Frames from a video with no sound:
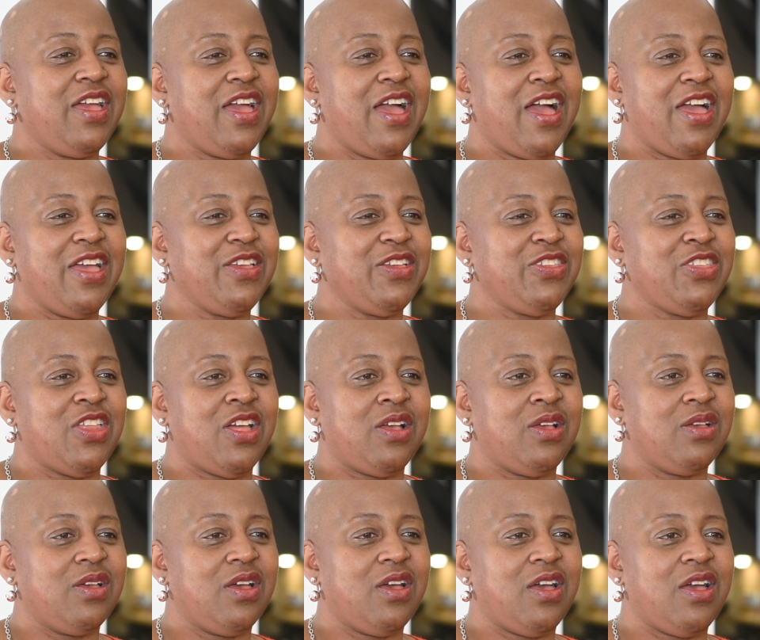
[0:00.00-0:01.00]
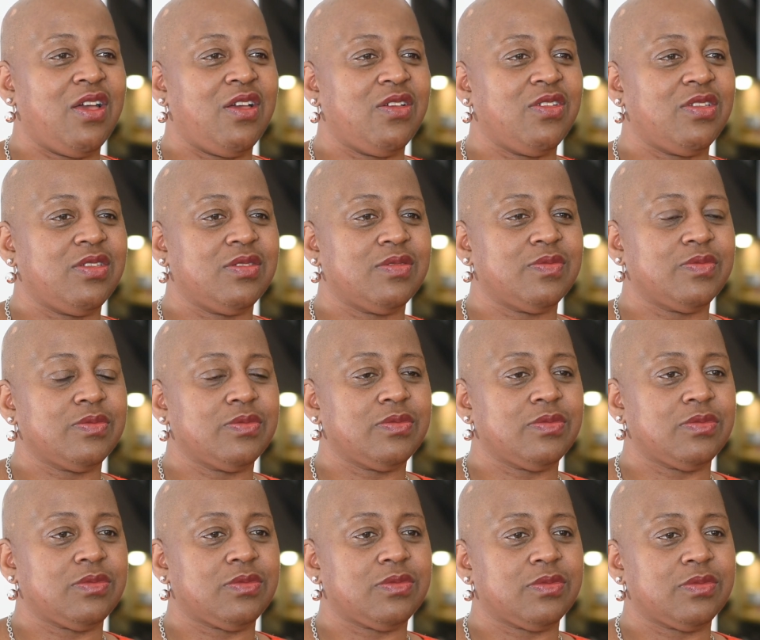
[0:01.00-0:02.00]
So that's so interesting. So can
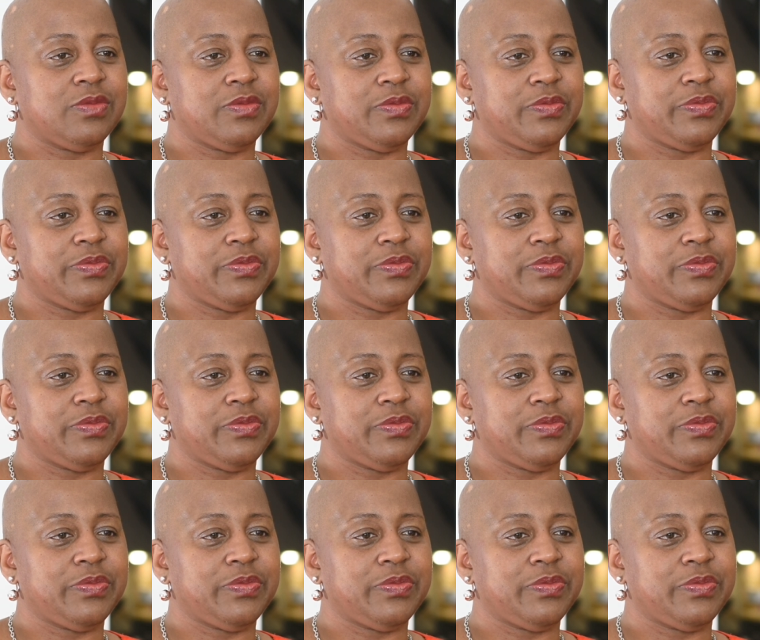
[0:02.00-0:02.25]
I